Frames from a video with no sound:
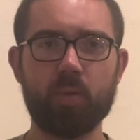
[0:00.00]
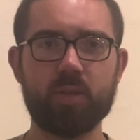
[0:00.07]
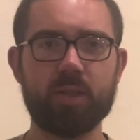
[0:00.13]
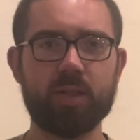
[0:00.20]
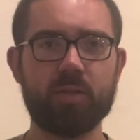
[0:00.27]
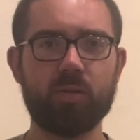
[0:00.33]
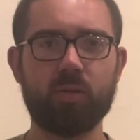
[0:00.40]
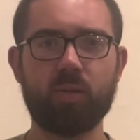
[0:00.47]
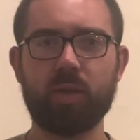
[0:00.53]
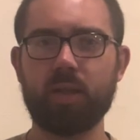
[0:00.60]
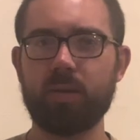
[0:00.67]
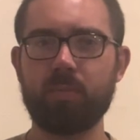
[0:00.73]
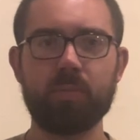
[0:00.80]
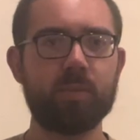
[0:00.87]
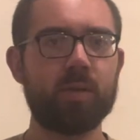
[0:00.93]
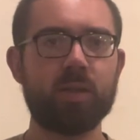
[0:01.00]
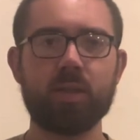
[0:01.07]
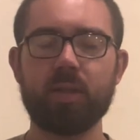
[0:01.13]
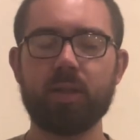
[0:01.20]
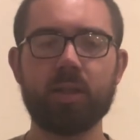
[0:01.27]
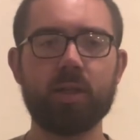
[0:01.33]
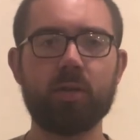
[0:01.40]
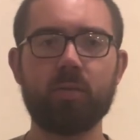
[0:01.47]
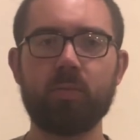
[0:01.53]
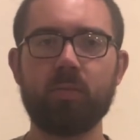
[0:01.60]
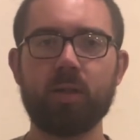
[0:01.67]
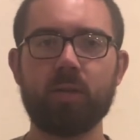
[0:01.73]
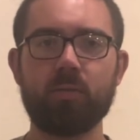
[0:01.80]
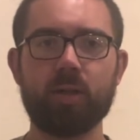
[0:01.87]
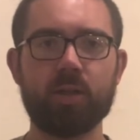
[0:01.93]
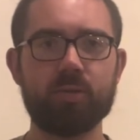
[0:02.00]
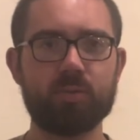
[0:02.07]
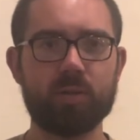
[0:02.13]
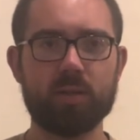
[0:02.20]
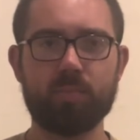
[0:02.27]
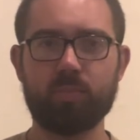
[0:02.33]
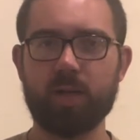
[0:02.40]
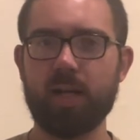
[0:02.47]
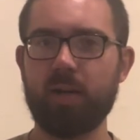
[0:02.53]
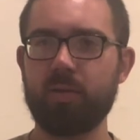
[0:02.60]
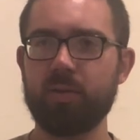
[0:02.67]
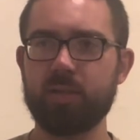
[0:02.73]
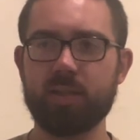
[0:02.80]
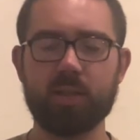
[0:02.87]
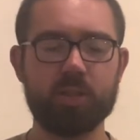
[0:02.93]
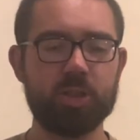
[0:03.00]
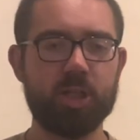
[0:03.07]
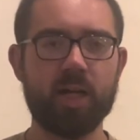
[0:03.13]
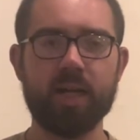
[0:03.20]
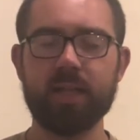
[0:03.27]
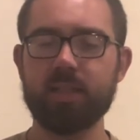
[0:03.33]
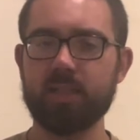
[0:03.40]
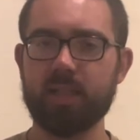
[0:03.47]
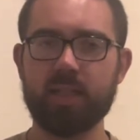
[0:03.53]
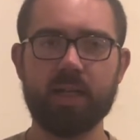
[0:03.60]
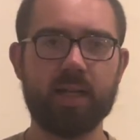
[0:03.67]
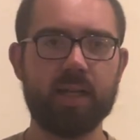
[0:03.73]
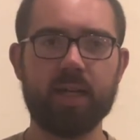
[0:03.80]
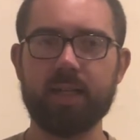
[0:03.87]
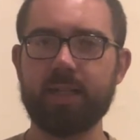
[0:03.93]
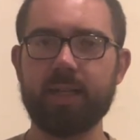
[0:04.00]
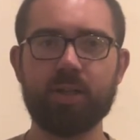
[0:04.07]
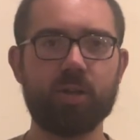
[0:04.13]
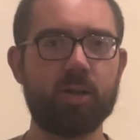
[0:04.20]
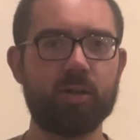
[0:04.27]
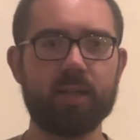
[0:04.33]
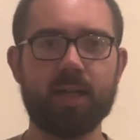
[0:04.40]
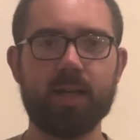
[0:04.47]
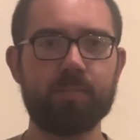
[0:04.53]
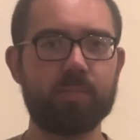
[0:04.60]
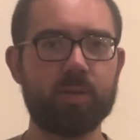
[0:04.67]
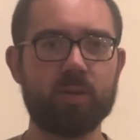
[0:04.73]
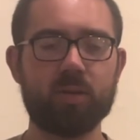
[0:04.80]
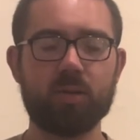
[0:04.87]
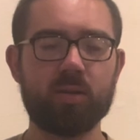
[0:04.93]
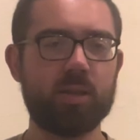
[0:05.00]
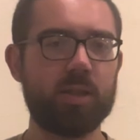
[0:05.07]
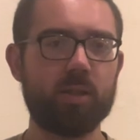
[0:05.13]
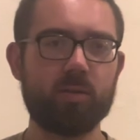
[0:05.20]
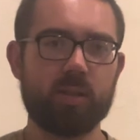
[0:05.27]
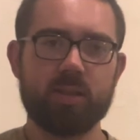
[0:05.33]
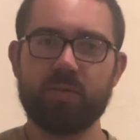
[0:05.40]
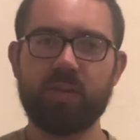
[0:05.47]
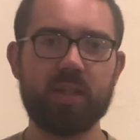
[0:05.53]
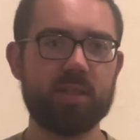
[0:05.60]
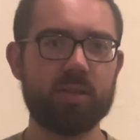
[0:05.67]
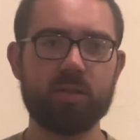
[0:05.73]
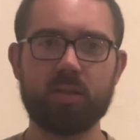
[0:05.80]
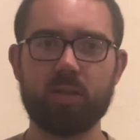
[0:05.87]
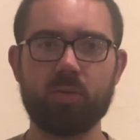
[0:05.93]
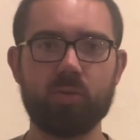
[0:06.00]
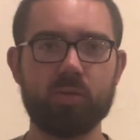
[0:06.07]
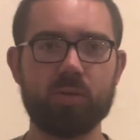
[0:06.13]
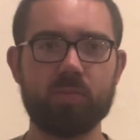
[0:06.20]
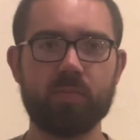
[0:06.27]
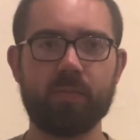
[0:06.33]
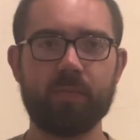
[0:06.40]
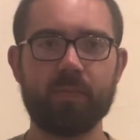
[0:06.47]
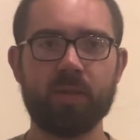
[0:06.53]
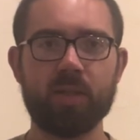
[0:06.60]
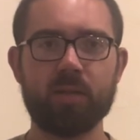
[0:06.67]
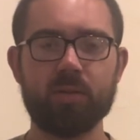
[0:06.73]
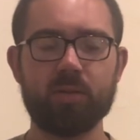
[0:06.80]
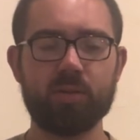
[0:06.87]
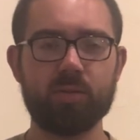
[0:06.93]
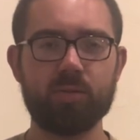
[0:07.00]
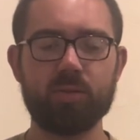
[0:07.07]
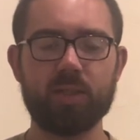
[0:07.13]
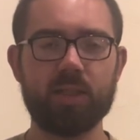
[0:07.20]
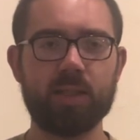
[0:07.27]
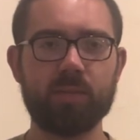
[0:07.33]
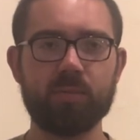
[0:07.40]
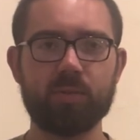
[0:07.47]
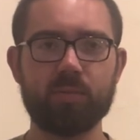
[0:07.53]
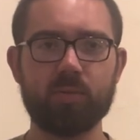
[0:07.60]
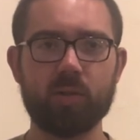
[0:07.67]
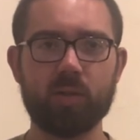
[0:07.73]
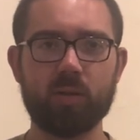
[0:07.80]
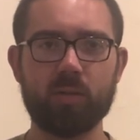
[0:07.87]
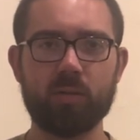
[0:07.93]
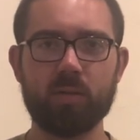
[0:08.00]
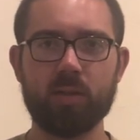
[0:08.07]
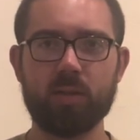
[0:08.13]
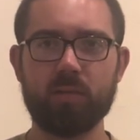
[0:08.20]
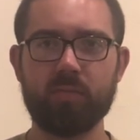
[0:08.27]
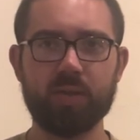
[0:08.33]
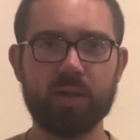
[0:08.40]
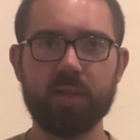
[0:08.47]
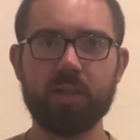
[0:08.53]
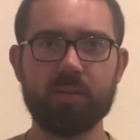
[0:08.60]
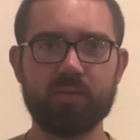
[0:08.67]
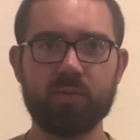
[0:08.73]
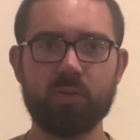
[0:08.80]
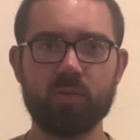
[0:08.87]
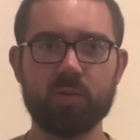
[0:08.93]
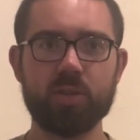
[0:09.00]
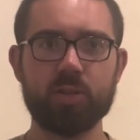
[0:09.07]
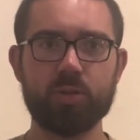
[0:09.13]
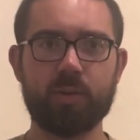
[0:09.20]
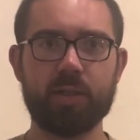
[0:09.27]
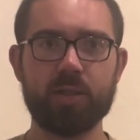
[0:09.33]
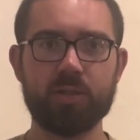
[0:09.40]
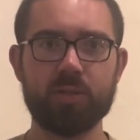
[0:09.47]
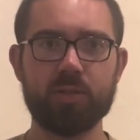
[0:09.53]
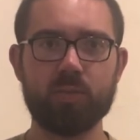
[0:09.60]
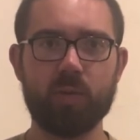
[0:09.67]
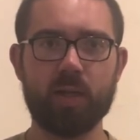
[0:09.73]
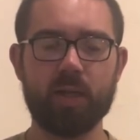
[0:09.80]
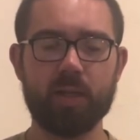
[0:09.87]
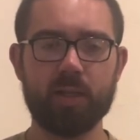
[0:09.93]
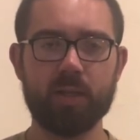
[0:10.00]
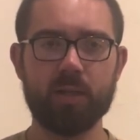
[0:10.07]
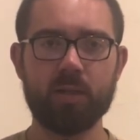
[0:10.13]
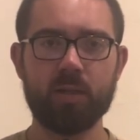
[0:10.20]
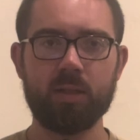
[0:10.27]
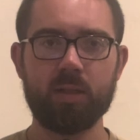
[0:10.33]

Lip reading: particularly, when he was with the Browns and the Giants. I get all of that, but let's face it, those two teams were very difficult situations to win in,